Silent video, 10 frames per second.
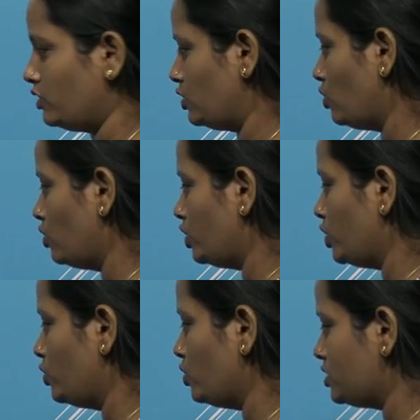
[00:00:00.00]
We don't
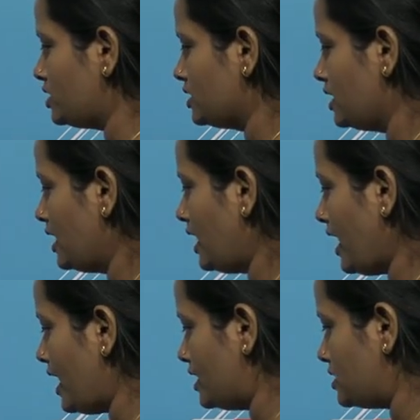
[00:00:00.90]
use
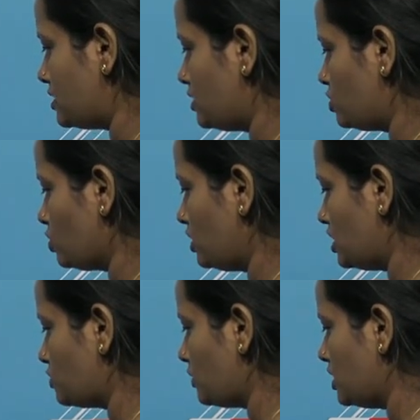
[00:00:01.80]
S. So
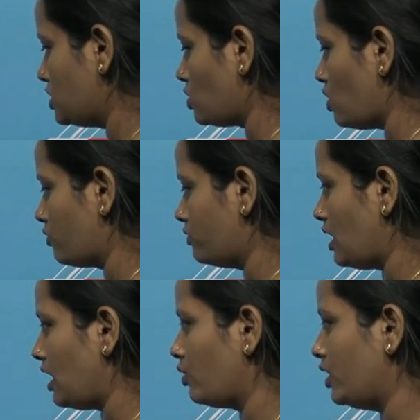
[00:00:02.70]
this one is wrong.
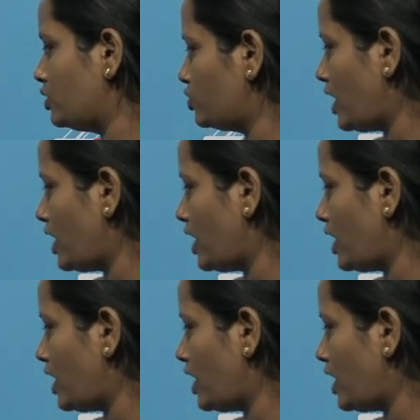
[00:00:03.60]
We are going to